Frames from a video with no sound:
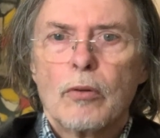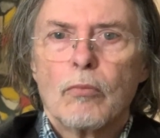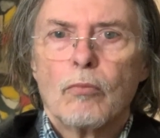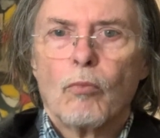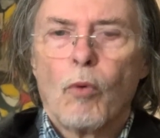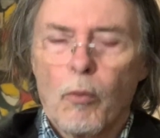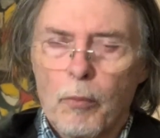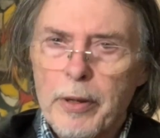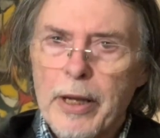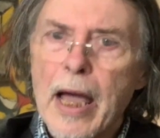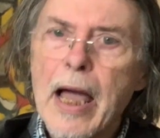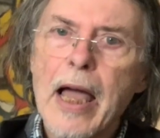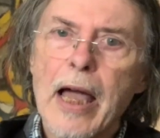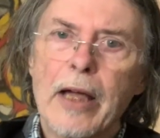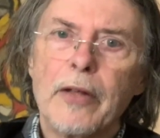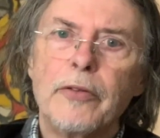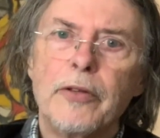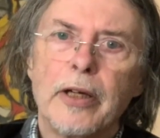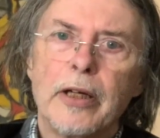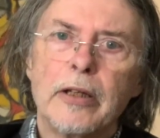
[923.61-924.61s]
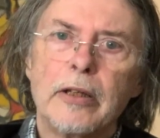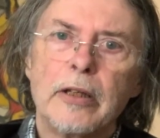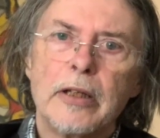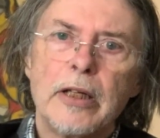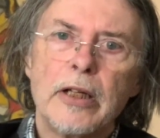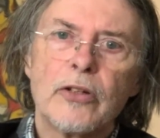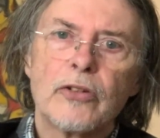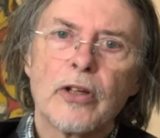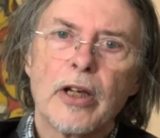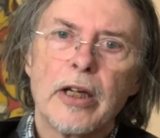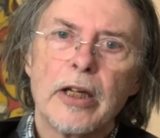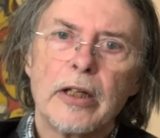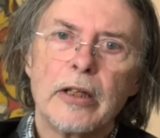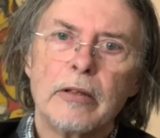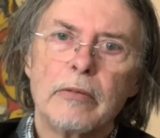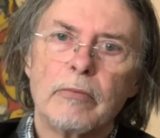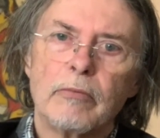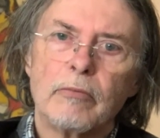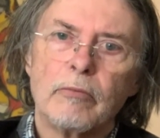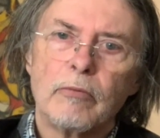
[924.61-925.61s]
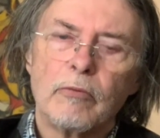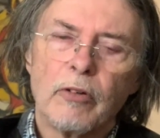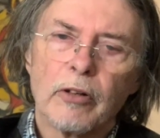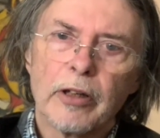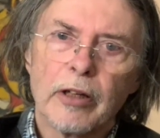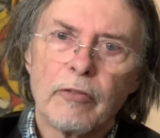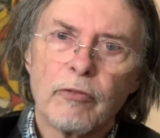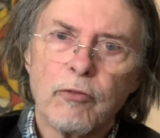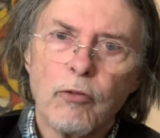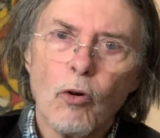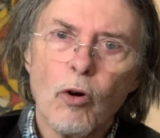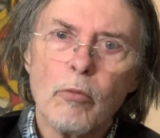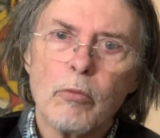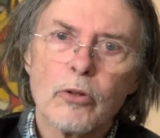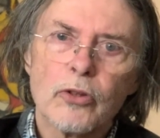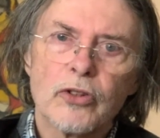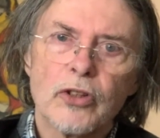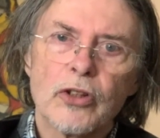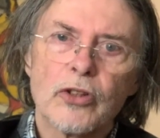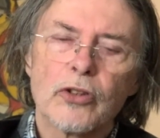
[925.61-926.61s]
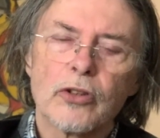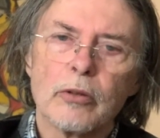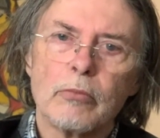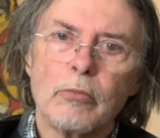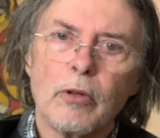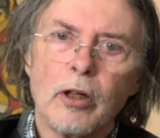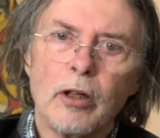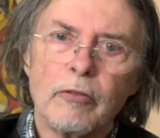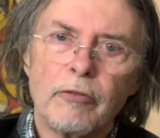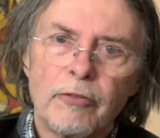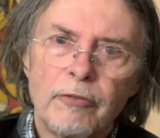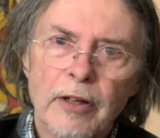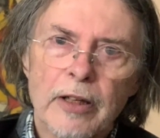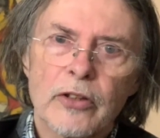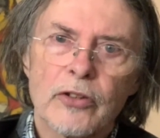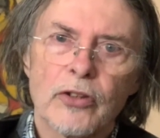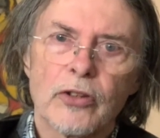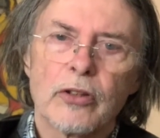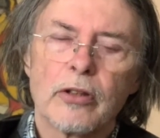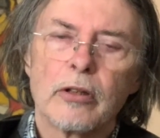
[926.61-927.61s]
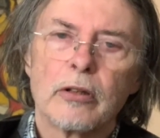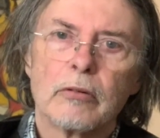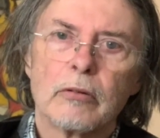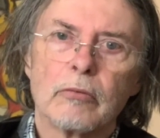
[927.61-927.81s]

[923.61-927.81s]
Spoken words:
what we had then is a very formal system of fixed